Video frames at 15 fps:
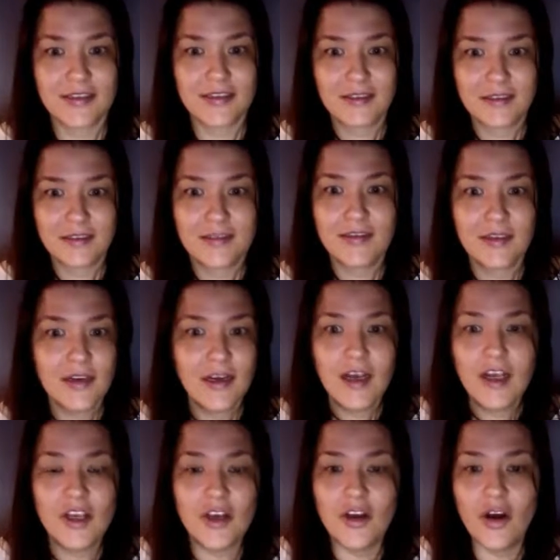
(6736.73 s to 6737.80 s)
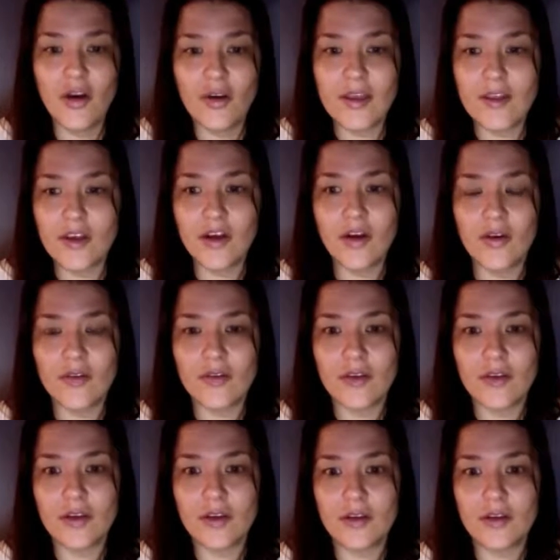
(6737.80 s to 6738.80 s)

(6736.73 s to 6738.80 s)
God's doing. You don't, this, you is don't, not,